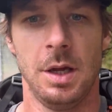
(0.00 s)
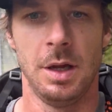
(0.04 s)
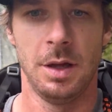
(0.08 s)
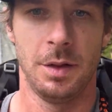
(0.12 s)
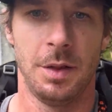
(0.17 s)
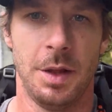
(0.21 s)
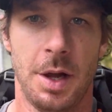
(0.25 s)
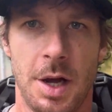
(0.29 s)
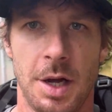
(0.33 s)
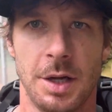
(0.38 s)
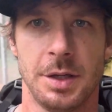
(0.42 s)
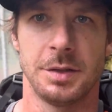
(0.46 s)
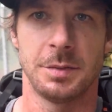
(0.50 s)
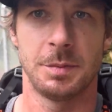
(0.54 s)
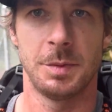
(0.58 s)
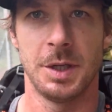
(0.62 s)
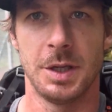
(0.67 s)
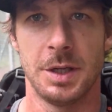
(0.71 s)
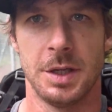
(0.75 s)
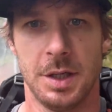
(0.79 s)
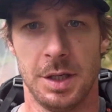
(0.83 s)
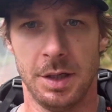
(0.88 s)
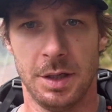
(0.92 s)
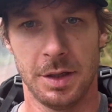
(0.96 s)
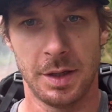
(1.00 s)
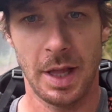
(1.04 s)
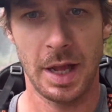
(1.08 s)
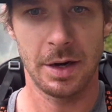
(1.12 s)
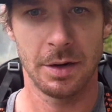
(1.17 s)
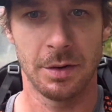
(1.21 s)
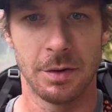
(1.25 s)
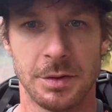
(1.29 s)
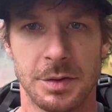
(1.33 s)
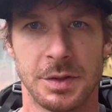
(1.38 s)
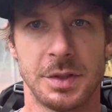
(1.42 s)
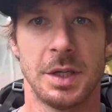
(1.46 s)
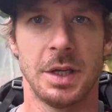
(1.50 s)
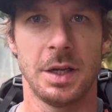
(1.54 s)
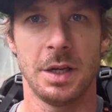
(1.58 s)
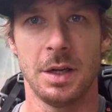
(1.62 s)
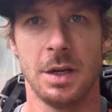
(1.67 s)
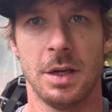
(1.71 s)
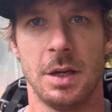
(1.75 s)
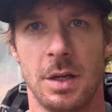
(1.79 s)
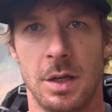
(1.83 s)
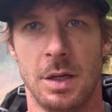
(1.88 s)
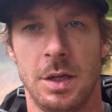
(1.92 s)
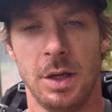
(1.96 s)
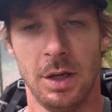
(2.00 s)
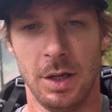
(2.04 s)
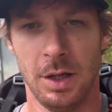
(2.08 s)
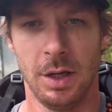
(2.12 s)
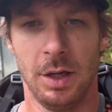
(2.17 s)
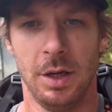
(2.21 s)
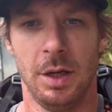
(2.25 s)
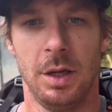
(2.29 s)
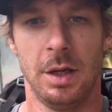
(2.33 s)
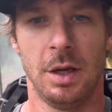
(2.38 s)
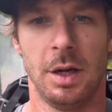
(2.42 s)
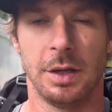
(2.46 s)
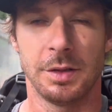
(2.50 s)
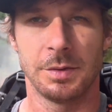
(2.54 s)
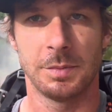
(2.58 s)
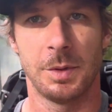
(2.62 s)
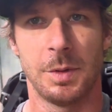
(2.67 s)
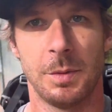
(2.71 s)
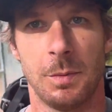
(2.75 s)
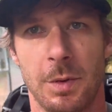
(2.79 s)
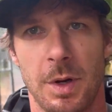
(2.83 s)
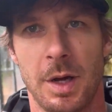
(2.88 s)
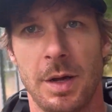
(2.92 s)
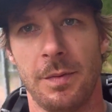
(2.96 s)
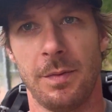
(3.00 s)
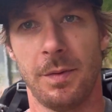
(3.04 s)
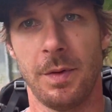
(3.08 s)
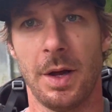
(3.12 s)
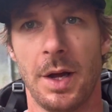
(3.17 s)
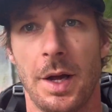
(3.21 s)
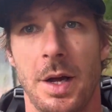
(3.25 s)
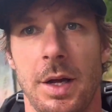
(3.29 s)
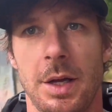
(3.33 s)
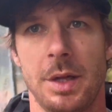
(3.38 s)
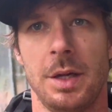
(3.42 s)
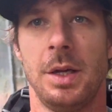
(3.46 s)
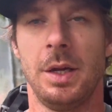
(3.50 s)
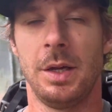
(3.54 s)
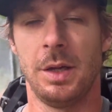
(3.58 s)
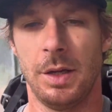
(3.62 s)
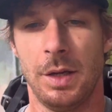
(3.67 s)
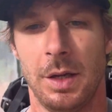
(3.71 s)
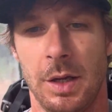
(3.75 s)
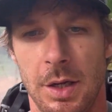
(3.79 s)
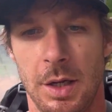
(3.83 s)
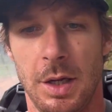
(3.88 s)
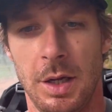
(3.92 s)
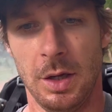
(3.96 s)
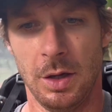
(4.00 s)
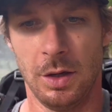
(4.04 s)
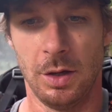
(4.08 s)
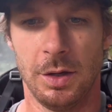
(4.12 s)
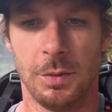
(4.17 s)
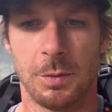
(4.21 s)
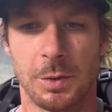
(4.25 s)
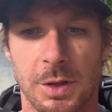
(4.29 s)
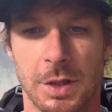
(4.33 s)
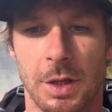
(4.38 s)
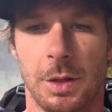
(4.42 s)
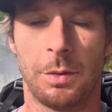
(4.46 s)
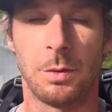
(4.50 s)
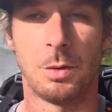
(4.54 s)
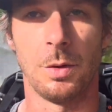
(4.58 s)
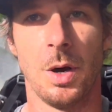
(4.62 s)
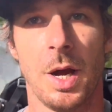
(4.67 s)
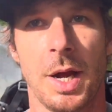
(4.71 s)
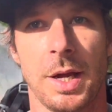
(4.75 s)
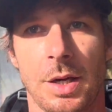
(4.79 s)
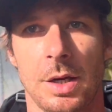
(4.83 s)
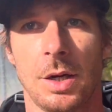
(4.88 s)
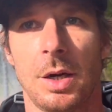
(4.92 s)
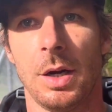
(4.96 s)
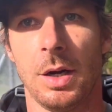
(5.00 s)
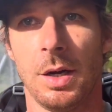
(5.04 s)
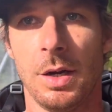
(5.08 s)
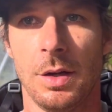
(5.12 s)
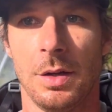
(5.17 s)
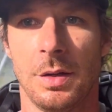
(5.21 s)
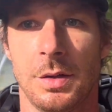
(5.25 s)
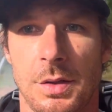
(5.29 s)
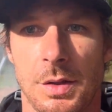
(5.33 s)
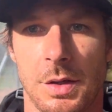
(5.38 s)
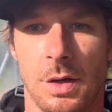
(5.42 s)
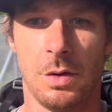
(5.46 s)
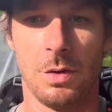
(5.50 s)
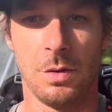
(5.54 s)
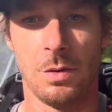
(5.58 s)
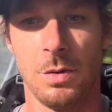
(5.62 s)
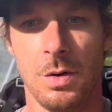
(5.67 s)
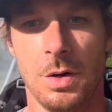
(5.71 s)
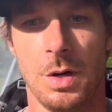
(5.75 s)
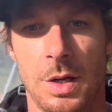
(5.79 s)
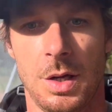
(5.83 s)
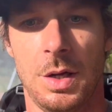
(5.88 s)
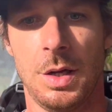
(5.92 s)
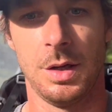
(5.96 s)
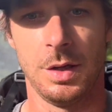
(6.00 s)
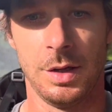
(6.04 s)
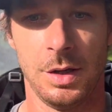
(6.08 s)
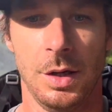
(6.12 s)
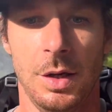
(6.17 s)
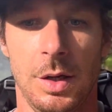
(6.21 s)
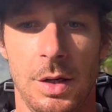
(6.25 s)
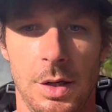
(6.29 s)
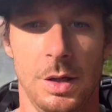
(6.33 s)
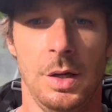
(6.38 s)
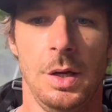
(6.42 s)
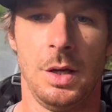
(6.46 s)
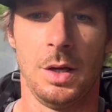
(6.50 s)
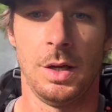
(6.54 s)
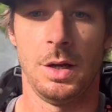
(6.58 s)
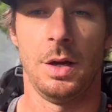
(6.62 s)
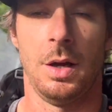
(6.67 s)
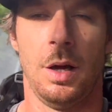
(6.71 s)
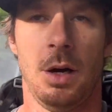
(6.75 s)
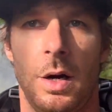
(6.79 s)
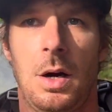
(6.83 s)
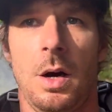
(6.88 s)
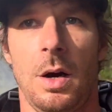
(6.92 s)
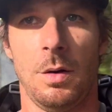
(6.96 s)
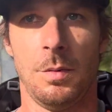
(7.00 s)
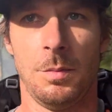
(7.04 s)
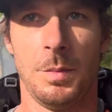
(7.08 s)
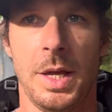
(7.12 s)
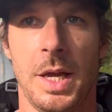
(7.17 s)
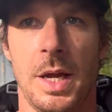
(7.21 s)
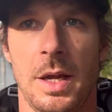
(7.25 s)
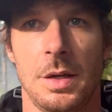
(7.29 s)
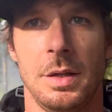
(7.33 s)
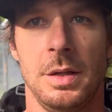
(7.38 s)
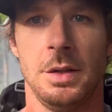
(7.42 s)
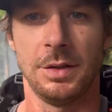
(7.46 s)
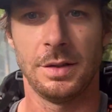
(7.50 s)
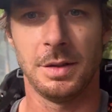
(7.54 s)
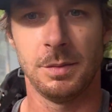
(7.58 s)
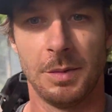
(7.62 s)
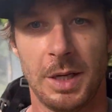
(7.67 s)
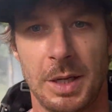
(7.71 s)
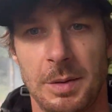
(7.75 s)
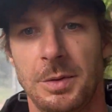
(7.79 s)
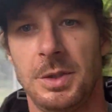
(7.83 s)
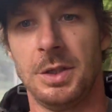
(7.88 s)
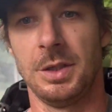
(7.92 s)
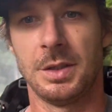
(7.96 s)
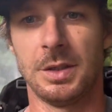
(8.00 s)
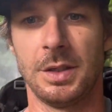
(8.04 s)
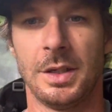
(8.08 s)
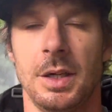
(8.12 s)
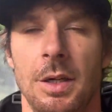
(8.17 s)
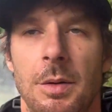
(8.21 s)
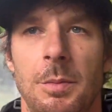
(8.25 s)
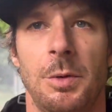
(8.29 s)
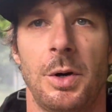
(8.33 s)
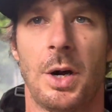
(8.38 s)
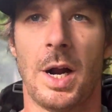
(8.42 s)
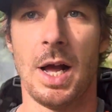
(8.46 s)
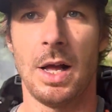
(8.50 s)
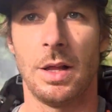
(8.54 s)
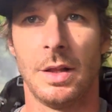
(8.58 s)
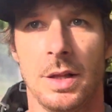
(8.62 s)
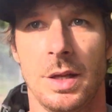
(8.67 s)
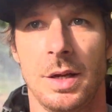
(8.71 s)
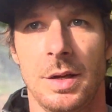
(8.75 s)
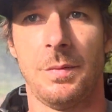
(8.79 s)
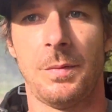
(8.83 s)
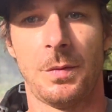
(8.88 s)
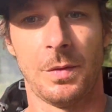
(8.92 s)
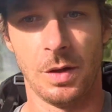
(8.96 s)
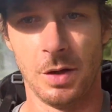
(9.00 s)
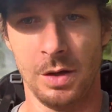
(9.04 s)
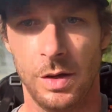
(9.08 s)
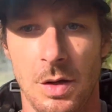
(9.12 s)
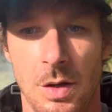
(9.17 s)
the husband that owns it, husband and wife, it was a through hiker. So, oh man, sometimes you just need a morale lift.